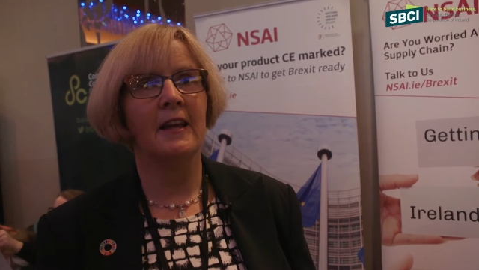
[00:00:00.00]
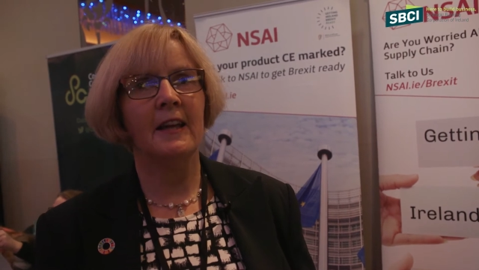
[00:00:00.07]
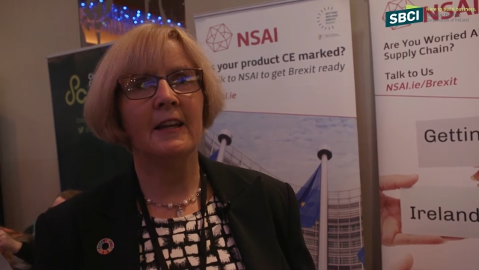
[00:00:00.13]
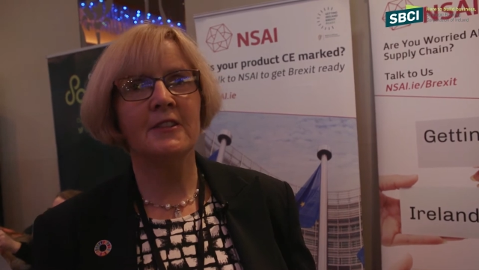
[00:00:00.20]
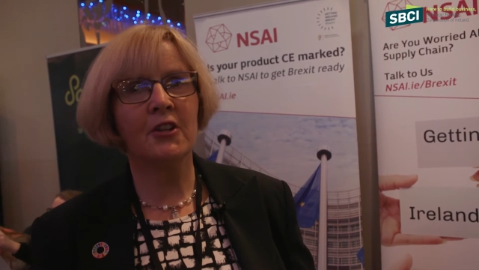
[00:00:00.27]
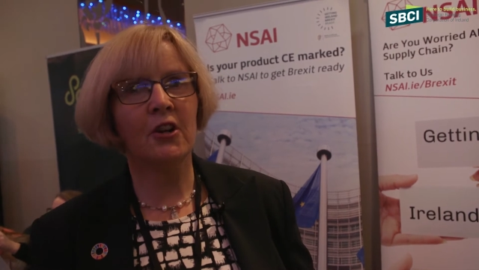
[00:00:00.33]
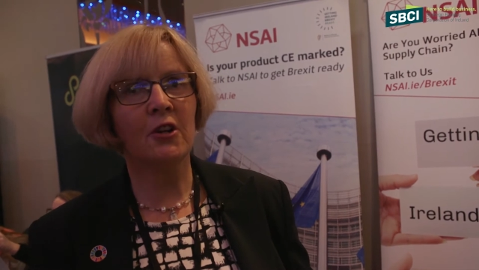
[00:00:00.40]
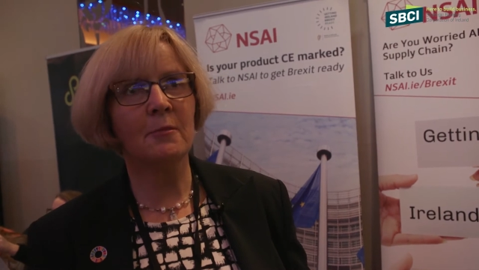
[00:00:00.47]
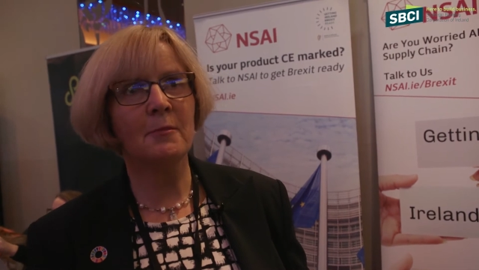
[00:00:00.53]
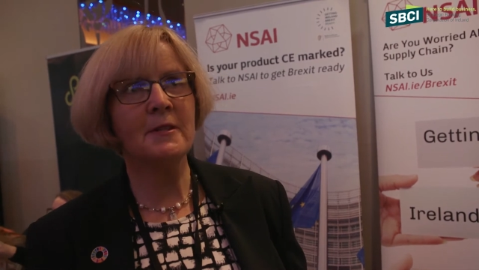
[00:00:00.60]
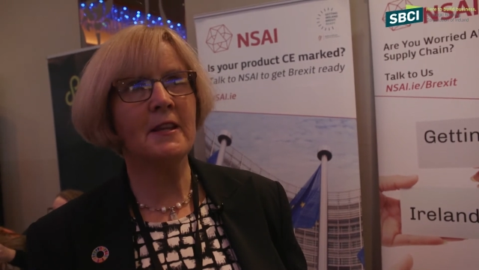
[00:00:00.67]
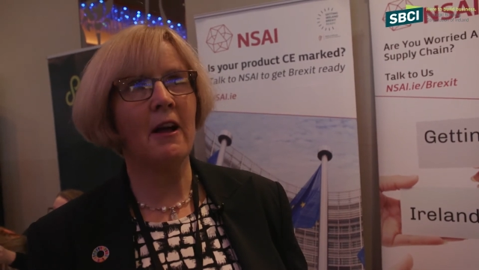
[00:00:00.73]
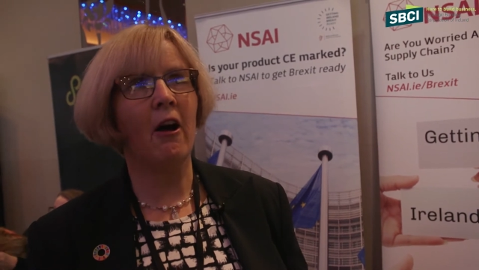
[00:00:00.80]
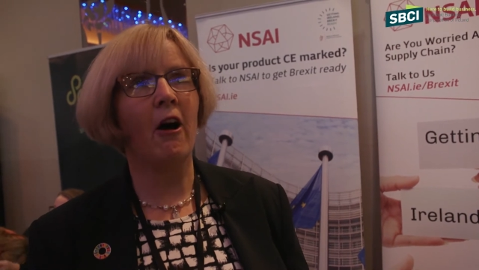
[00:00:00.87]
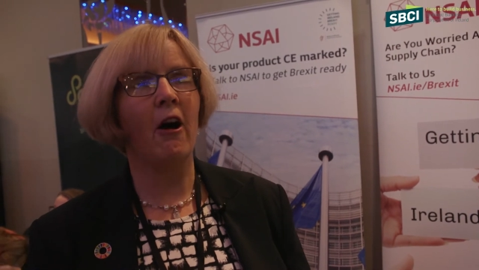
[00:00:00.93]
In
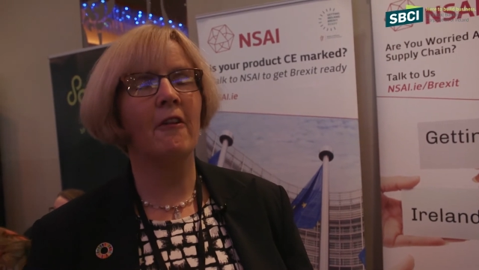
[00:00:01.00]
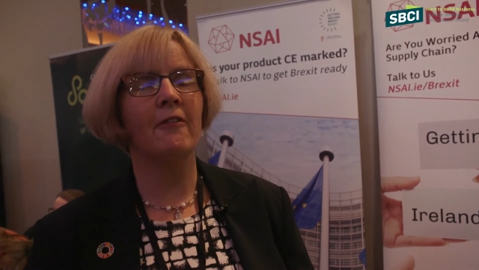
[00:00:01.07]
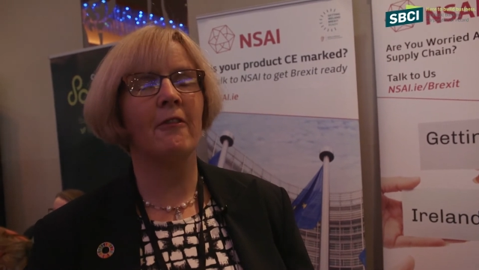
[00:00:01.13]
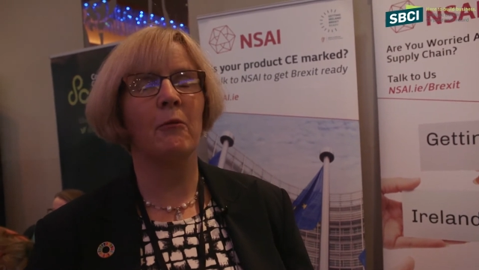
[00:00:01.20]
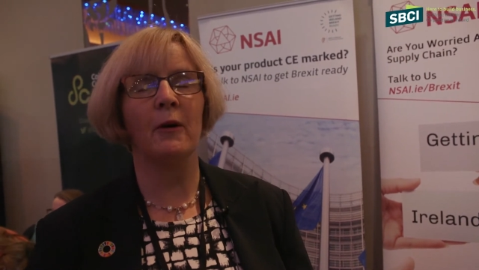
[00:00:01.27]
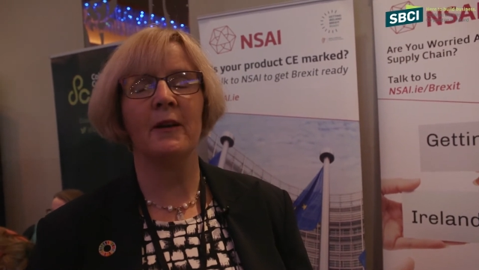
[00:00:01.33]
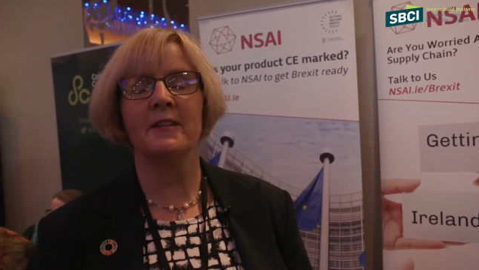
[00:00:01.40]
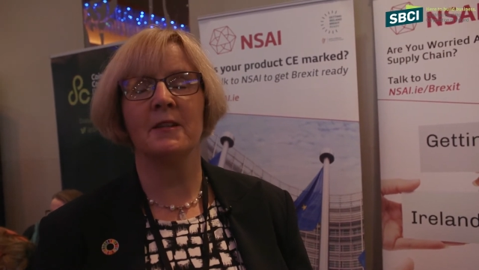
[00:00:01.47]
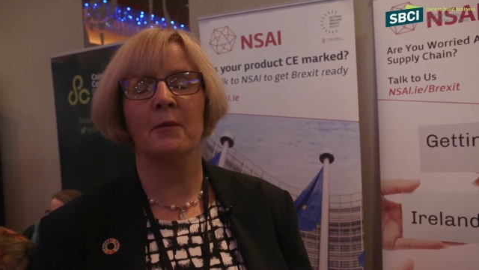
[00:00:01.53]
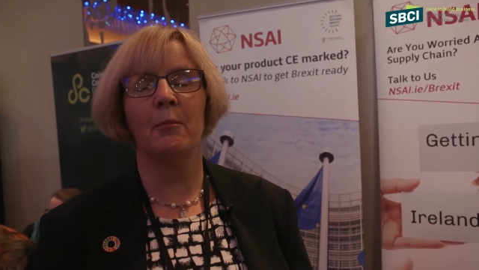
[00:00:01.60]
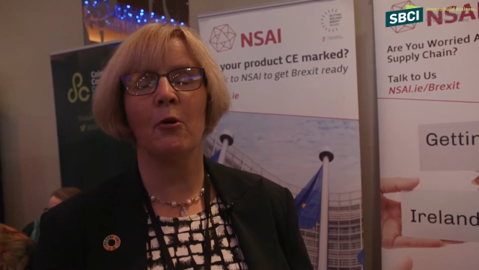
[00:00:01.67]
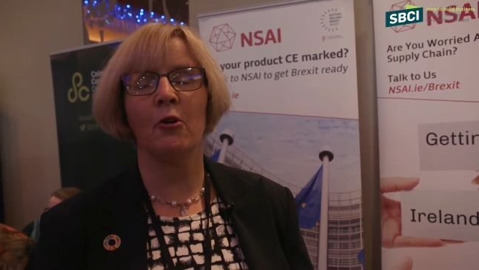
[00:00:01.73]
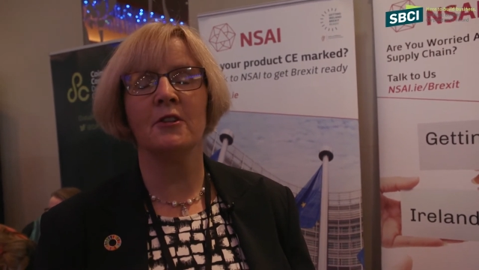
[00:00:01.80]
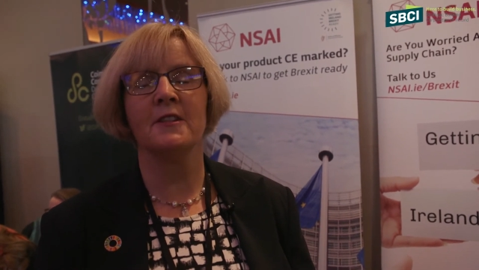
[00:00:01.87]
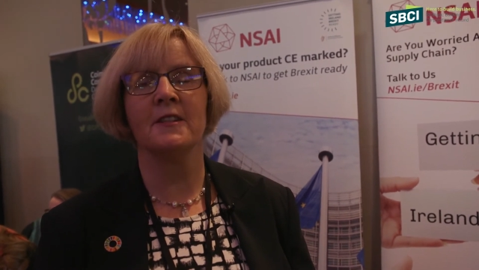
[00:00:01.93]
terms of what is
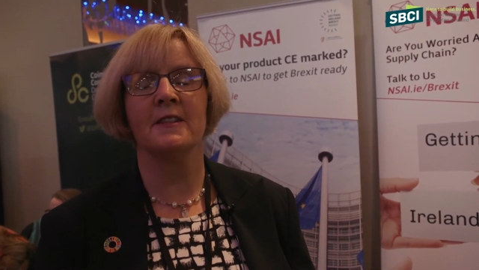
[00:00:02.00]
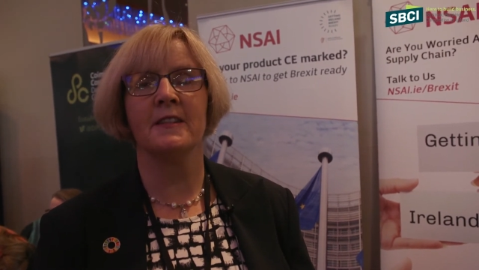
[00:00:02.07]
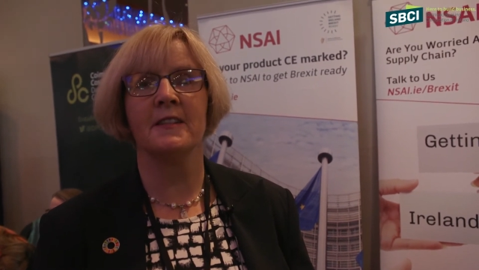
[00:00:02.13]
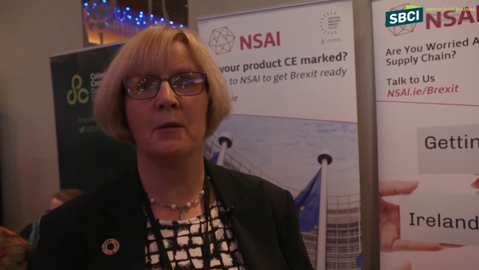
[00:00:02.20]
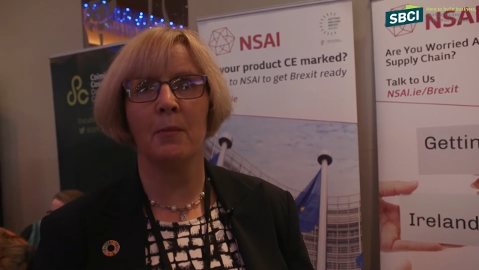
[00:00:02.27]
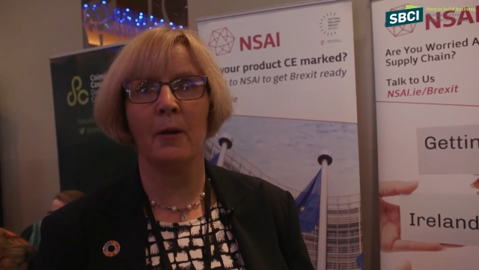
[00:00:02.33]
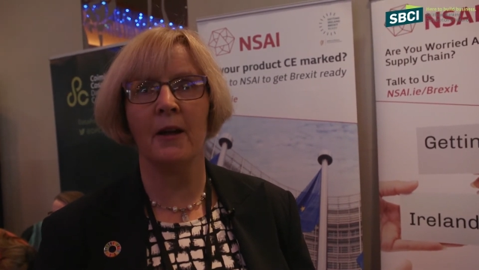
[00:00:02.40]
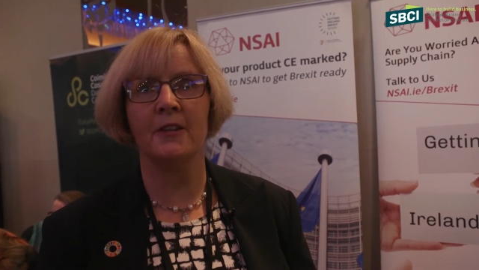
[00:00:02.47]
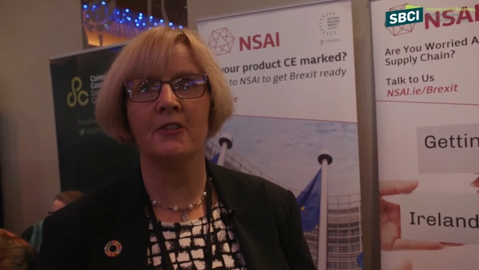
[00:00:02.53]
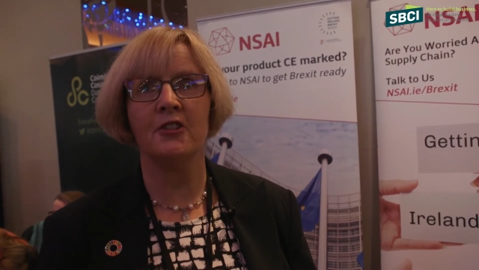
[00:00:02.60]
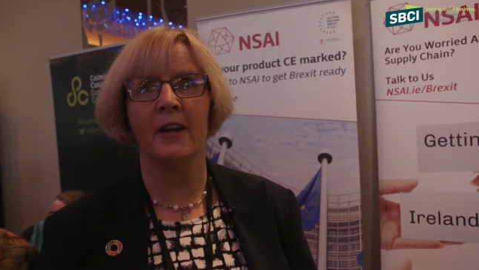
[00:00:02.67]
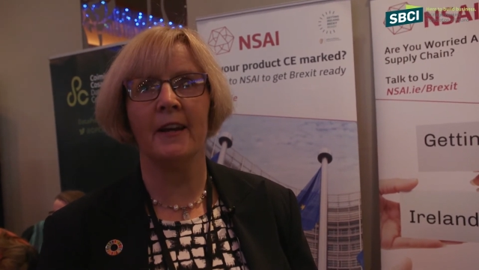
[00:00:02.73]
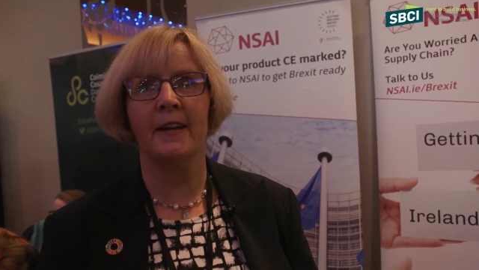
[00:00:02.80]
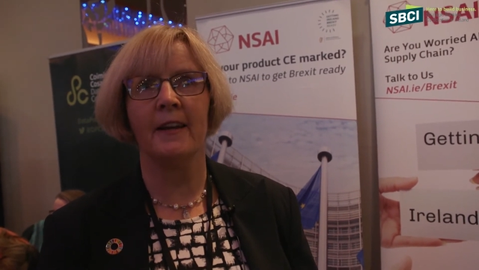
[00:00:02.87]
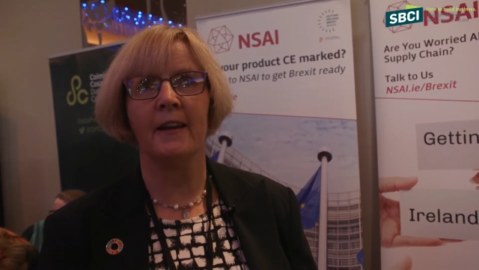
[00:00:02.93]
important to the supply
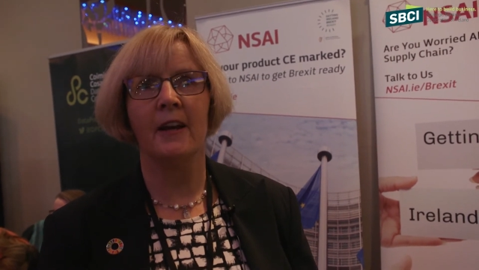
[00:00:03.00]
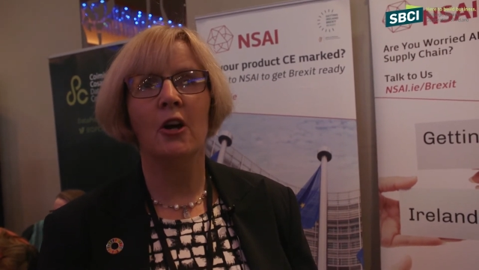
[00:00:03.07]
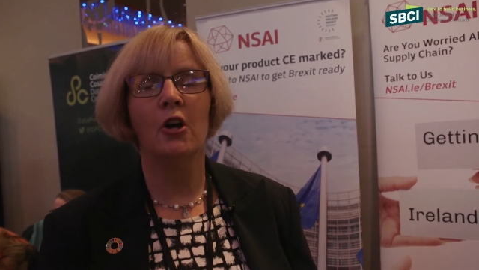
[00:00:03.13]
chain,